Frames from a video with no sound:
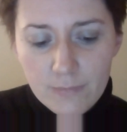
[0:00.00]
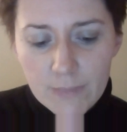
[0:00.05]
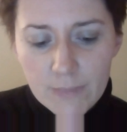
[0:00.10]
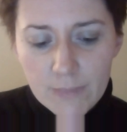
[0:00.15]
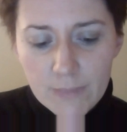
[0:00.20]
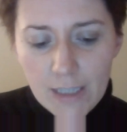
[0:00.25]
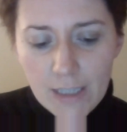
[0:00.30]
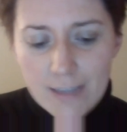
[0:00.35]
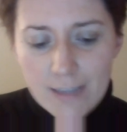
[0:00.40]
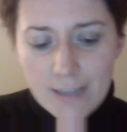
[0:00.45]

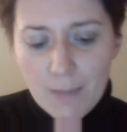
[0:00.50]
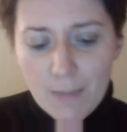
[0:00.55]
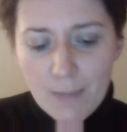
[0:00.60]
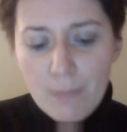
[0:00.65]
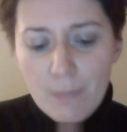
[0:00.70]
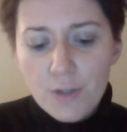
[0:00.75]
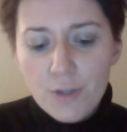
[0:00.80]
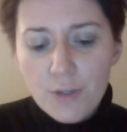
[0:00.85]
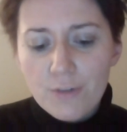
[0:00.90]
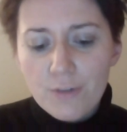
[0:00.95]
As a
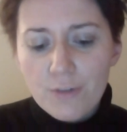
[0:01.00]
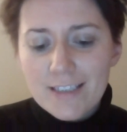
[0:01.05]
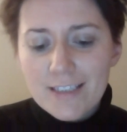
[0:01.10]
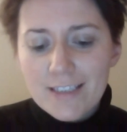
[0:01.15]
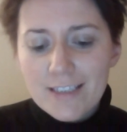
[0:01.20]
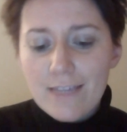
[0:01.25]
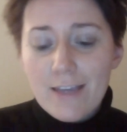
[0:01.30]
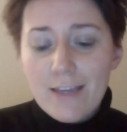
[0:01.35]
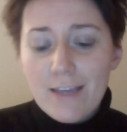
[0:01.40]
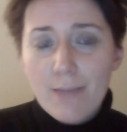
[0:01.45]
member, you'll
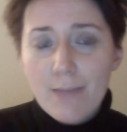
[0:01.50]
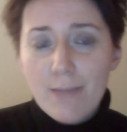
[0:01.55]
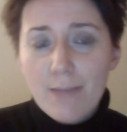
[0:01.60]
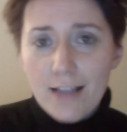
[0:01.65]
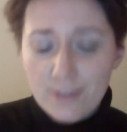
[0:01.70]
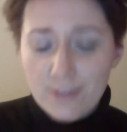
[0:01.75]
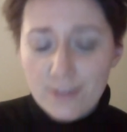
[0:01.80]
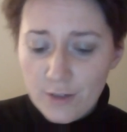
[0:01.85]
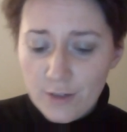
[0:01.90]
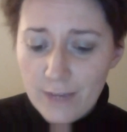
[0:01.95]
receive emails
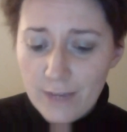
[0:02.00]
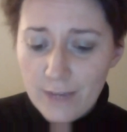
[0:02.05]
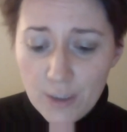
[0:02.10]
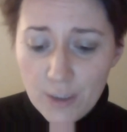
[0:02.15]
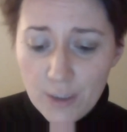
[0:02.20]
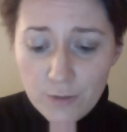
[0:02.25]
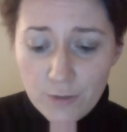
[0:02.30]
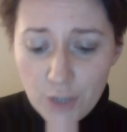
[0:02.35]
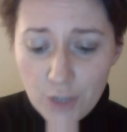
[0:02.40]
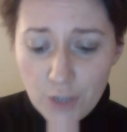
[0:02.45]
notifying you
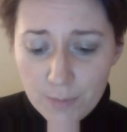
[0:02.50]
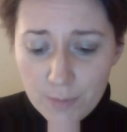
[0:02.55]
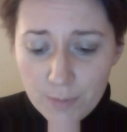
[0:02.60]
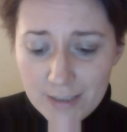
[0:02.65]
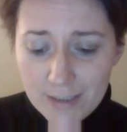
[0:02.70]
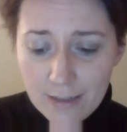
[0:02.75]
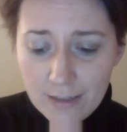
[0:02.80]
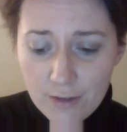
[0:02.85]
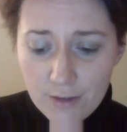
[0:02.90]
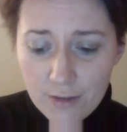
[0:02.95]
of jobs
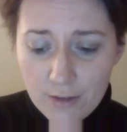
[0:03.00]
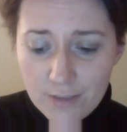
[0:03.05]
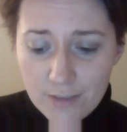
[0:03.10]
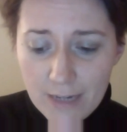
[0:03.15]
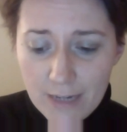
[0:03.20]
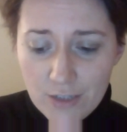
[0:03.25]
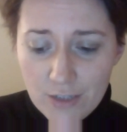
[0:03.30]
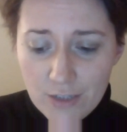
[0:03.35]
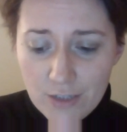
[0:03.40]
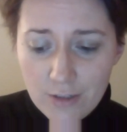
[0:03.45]
in
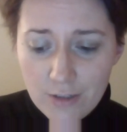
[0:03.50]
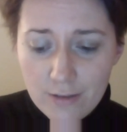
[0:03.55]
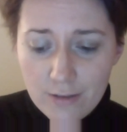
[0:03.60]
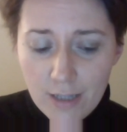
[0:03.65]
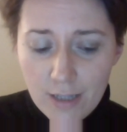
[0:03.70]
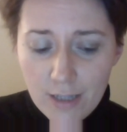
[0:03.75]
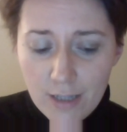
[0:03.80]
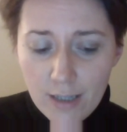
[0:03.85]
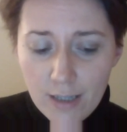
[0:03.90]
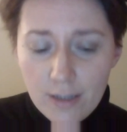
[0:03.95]
conservation,
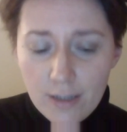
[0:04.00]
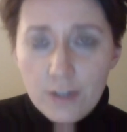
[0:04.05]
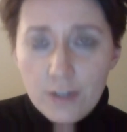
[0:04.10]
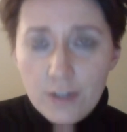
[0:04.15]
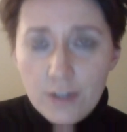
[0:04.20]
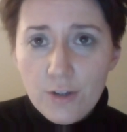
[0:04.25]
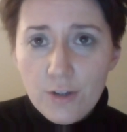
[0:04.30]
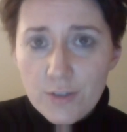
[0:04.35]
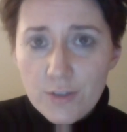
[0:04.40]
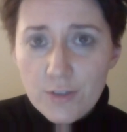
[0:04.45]

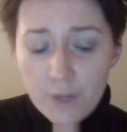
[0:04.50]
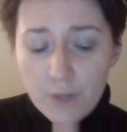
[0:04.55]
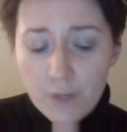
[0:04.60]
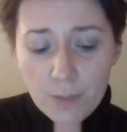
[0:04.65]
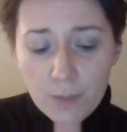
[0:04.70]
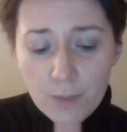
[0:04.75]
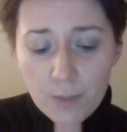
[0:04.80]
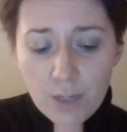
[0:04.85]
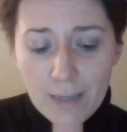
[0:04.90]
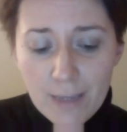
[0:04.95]
news of
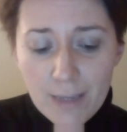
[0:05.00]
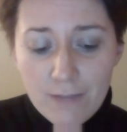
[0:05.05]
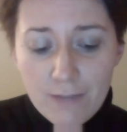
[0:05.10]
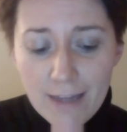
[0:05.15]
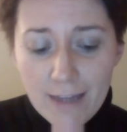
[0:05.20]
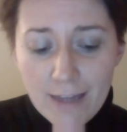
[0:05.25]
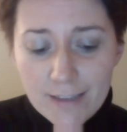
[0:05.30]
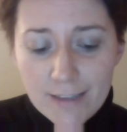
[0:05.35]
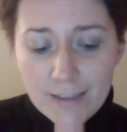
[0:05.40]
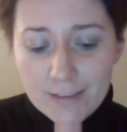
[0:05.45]
upcoming
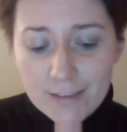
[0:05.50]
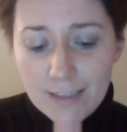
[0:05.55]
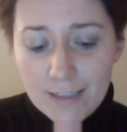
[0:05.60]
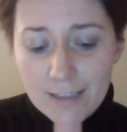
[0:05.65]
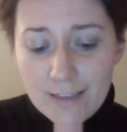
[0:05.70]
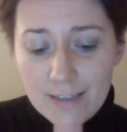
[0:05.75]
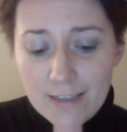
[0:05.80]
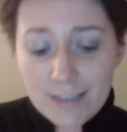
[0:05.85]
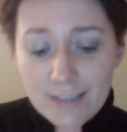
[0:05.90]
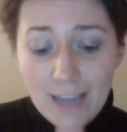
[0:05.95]
events,
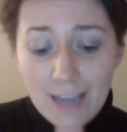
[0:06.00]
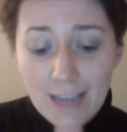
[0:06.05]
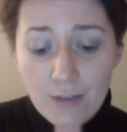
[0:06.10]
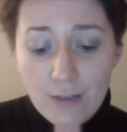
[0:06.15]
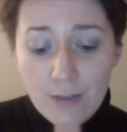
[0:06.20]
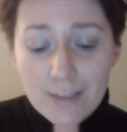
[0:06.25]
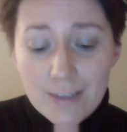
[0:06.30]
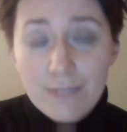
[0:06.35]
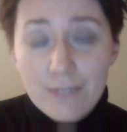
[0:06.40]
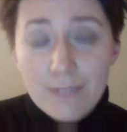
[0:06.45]
and
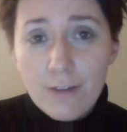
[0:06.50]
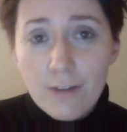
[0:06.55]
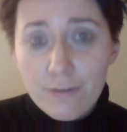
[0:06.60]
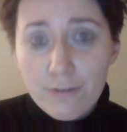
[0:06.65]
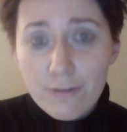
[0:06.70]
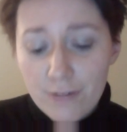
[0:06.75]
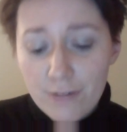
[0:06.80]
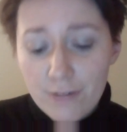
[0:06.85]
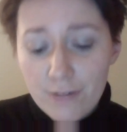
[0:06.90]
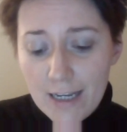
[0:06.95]
discounted, if not
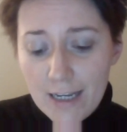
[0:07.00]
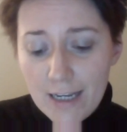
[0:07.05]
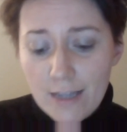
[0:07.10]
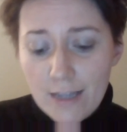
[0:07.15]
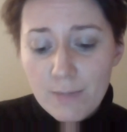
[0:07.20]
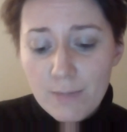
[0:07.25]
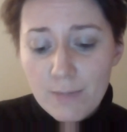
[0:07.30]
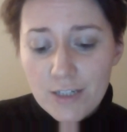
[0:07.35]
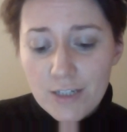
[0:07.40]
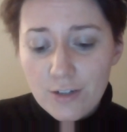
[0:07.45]
free,
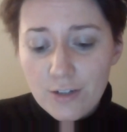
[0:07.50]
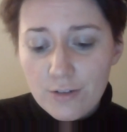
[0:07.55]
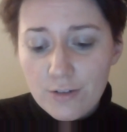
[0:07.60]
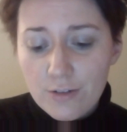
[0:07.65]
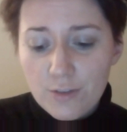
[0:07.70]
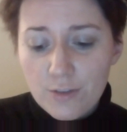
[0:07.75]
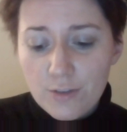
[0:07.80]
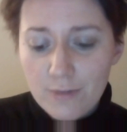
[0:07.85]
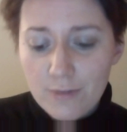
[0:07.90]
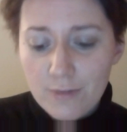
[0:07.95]
admission
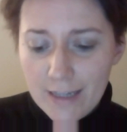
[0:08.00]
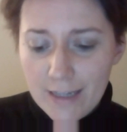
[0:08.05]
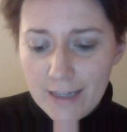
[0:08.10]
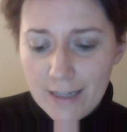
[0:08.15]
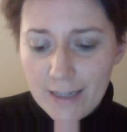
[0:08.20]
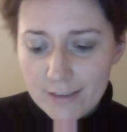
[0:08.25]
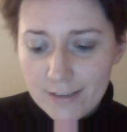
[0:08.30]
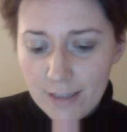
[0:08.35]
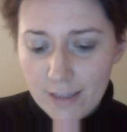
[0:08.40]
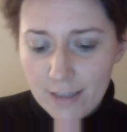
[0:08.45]
to
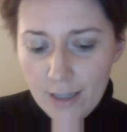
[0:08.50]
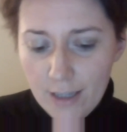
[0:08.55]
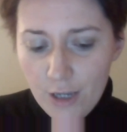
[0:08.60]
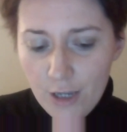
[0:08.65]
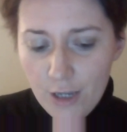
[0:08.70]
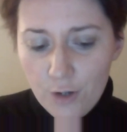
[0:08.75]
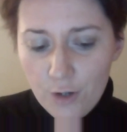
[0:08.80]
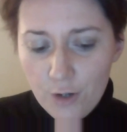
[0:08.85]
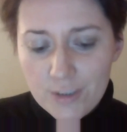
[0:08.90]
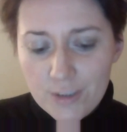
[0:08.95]
events.
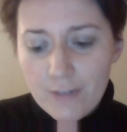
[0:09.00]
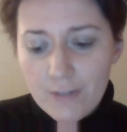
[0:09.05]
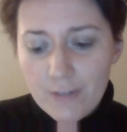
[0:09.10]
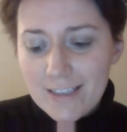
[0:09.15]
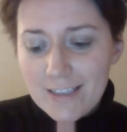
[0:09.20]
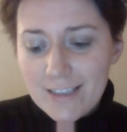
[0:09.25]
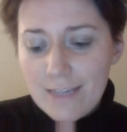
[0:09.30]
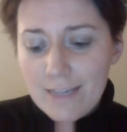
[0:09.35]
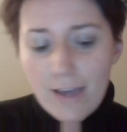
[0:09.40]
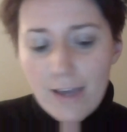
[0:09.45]
You'll also
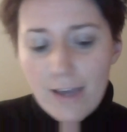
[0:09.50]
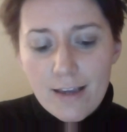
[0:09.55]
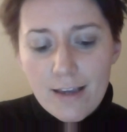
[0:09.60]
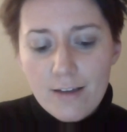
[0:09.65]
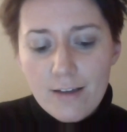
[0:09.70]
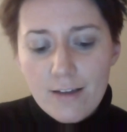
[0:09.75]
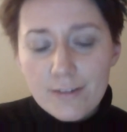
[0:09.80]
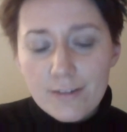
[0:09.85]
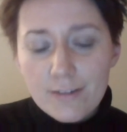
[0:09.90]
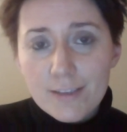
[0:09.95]
receive
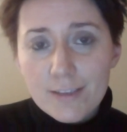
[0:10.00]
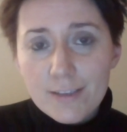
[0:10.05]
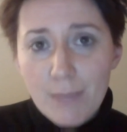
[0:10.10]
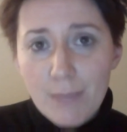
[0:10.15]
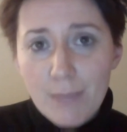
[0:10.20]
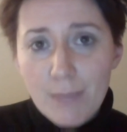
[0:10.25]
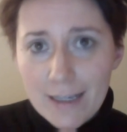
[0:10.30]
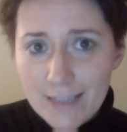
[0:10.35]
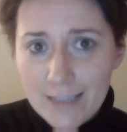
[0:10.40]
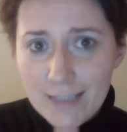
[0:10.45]
Icons
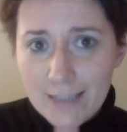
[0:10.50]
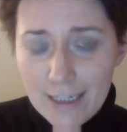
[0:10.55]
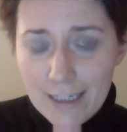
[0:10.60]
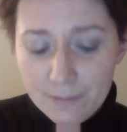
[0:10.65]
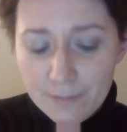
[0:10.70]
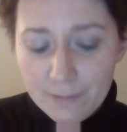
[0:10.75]
magazine.